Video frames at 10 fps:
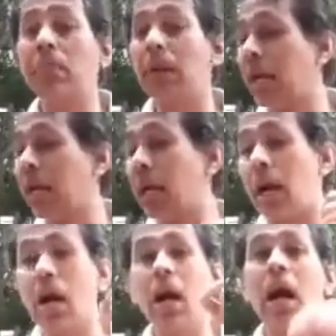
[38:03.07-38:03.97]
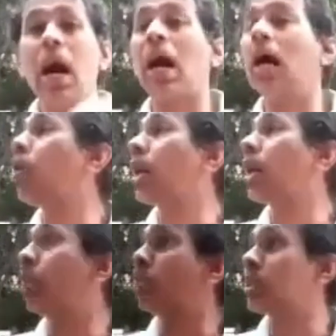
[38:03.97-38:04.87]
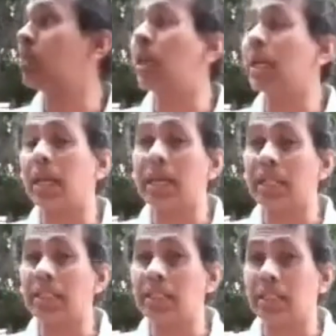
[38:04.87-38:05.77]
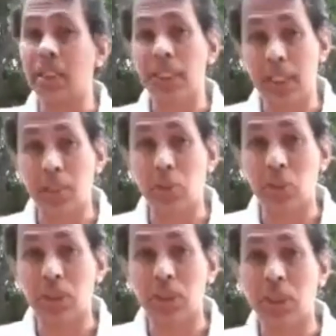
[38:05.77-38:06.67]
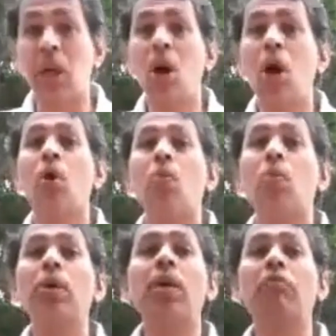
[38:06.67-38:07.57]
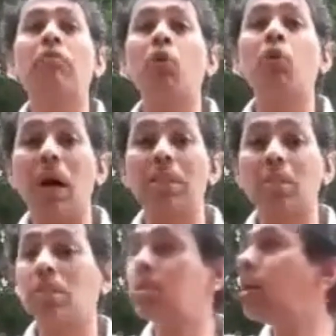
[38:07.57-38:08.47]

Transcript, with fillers: made, uh, okay, one more thing. When 1968 was this thing, within few months,